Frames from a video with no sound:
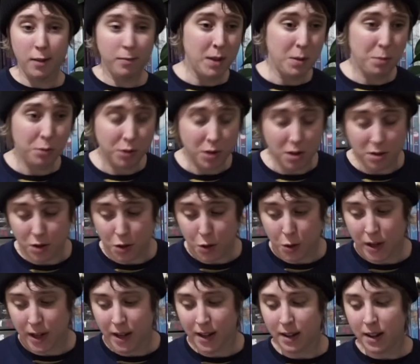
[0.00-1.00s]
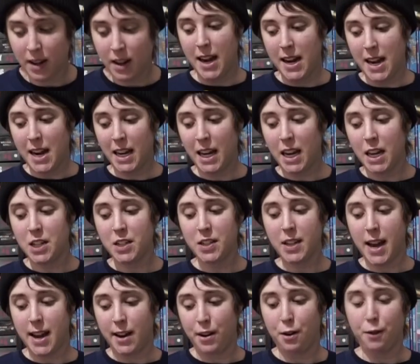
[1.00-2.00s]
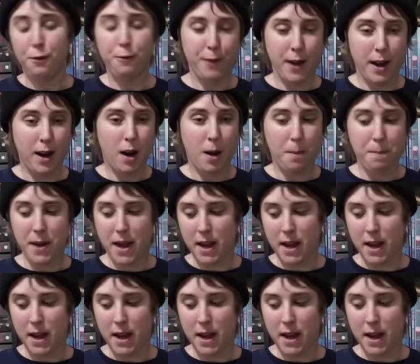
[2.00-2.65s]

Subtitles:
enough people to do it. And Enki just kind of got fed up